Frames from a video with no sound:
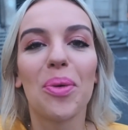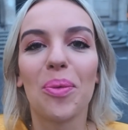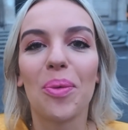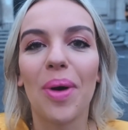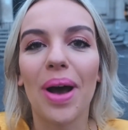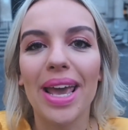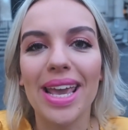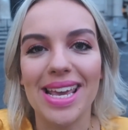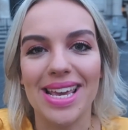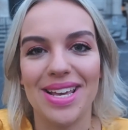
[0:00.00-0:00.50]

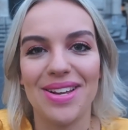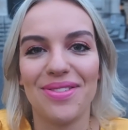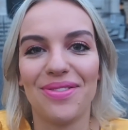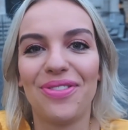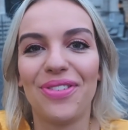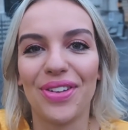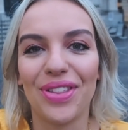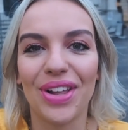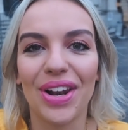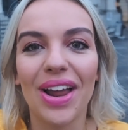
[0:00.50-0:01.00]
waiting
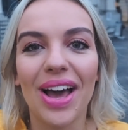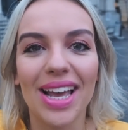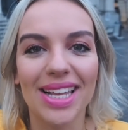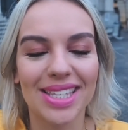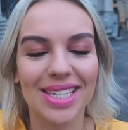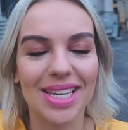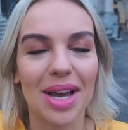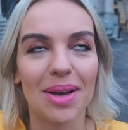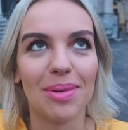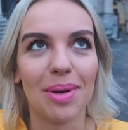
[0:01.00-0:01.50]
for the light
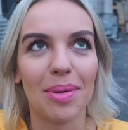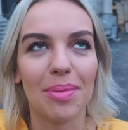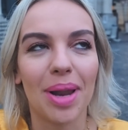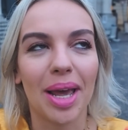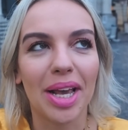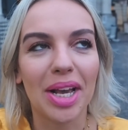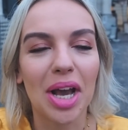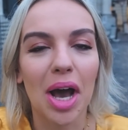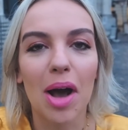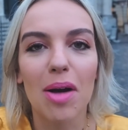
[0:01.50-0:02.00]
to come up,
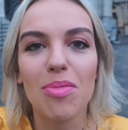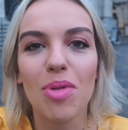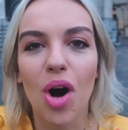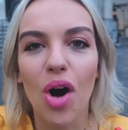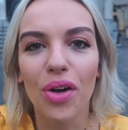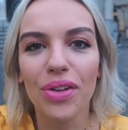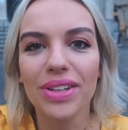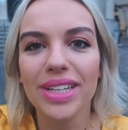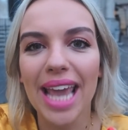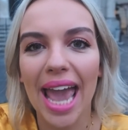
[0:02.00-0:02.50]
like, come
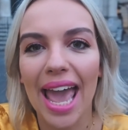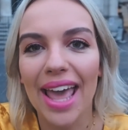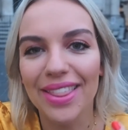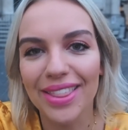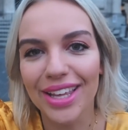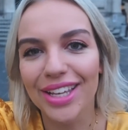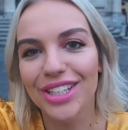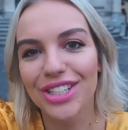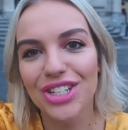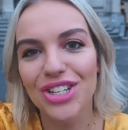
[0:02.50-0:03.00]
on, get
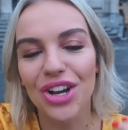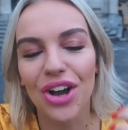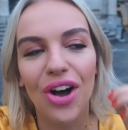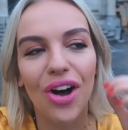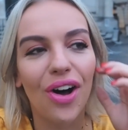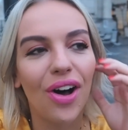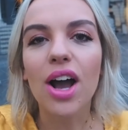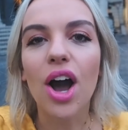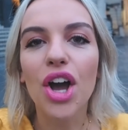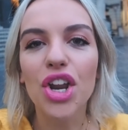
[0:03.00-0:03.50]
this shot.